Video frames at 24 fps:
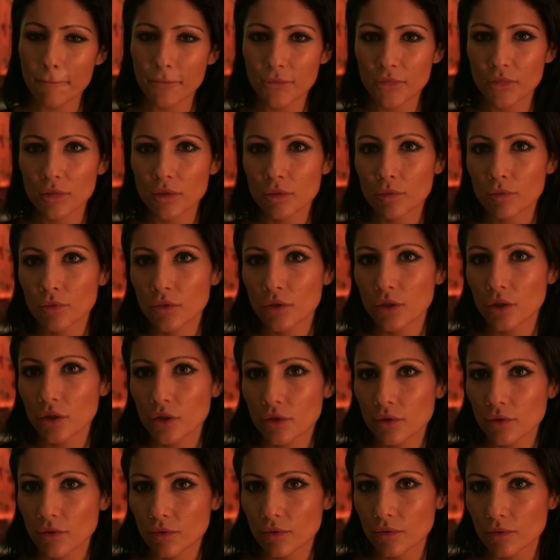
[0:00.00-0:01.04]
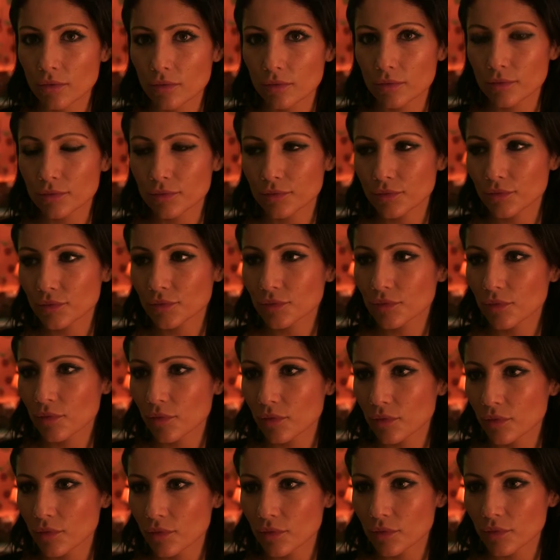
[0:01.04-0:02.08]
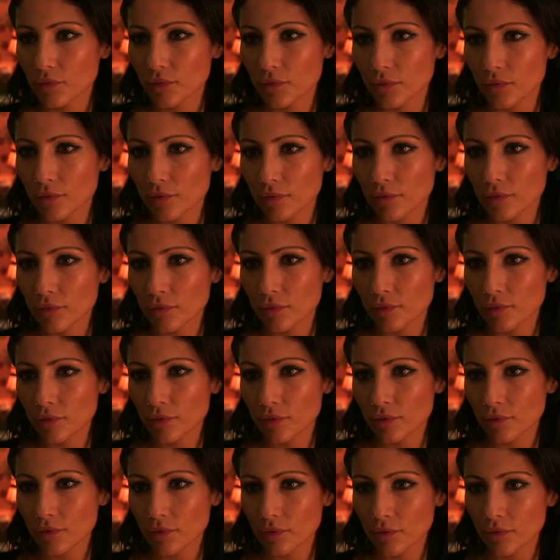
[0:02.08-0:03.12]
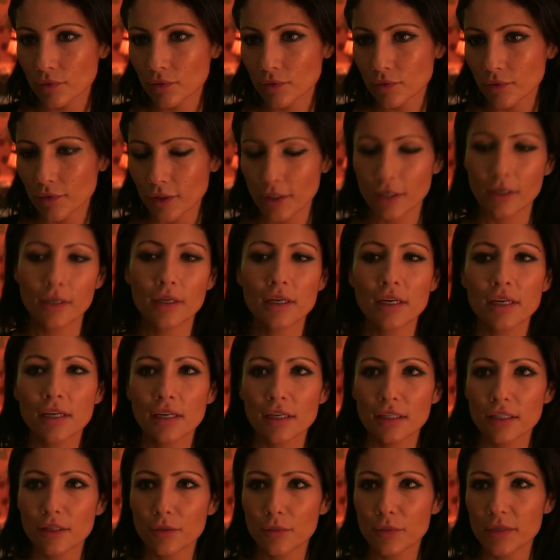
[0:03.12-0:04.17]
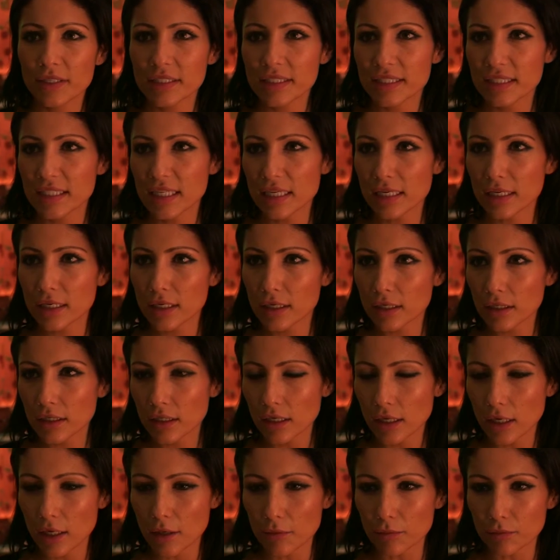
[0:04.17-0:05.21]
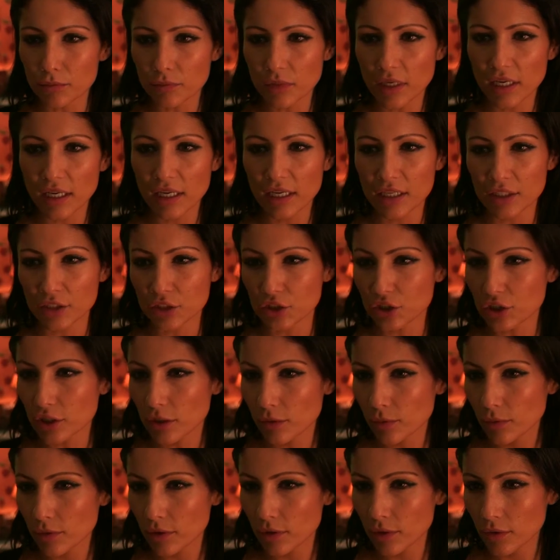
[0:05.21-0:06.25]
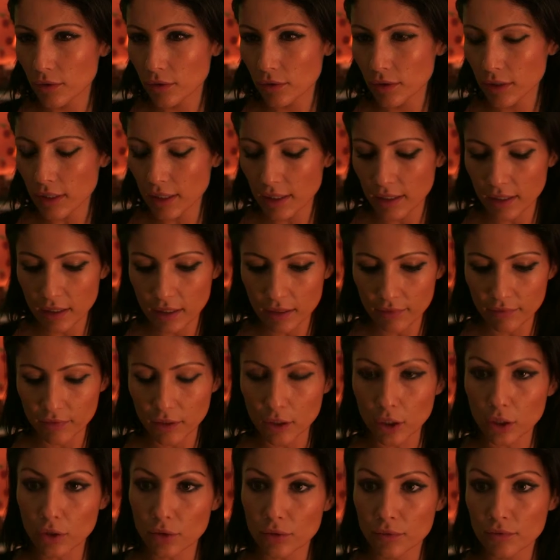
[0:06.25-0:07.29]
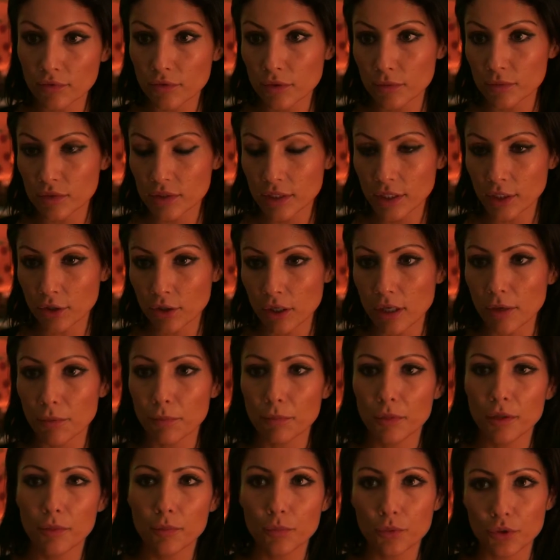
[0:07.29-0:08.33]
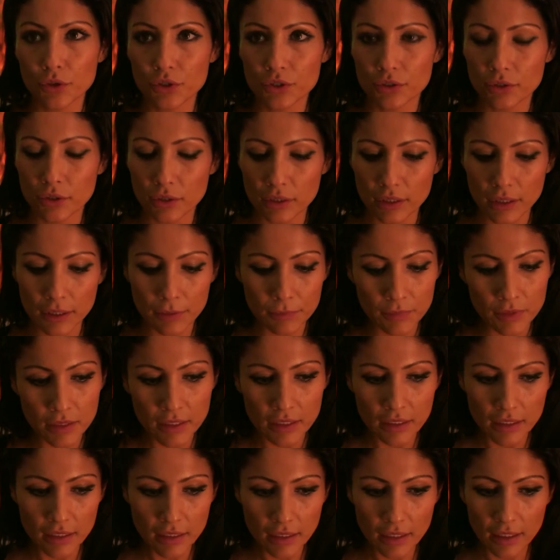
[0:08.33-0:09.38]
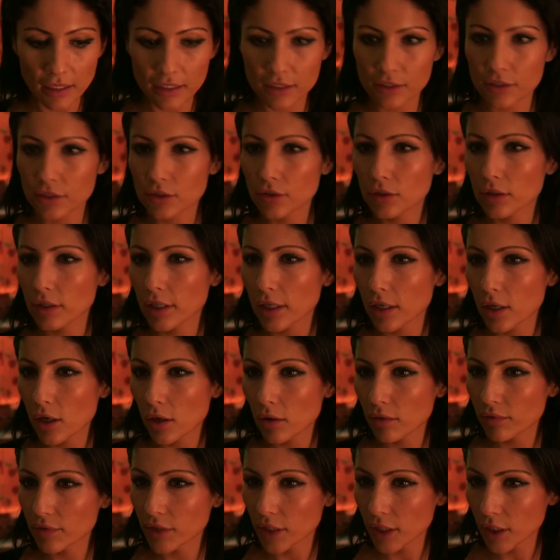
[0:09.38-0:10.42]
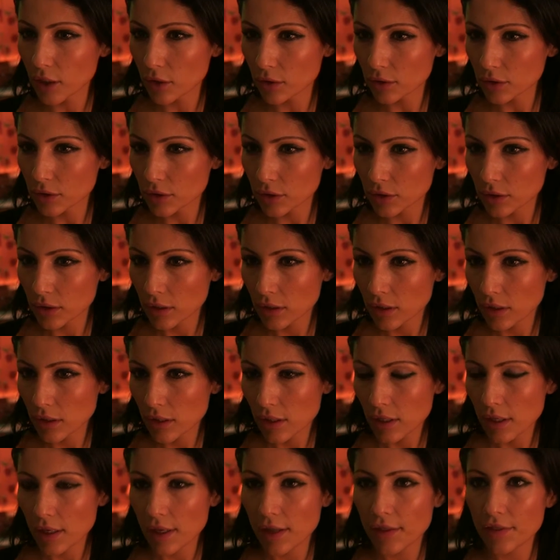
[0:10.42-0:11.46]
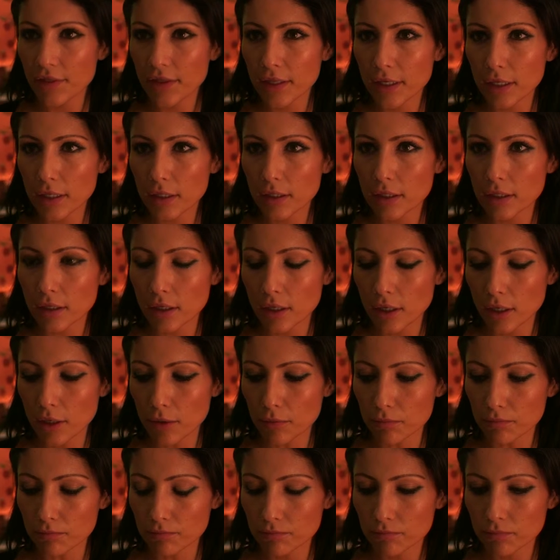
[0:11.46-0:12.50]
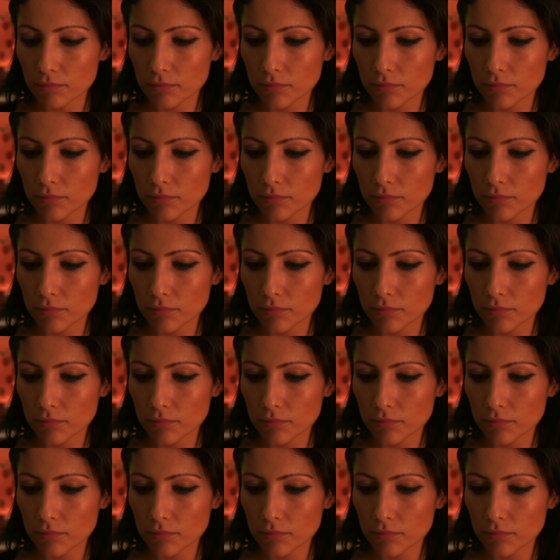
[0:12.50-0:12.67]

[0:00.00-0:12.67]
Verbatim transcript: ready? Yeah. Okay, whenever you're ready. The best thing um, I can share with you that I have learned from Sara, me personally, it's to let go of guilt. I think um,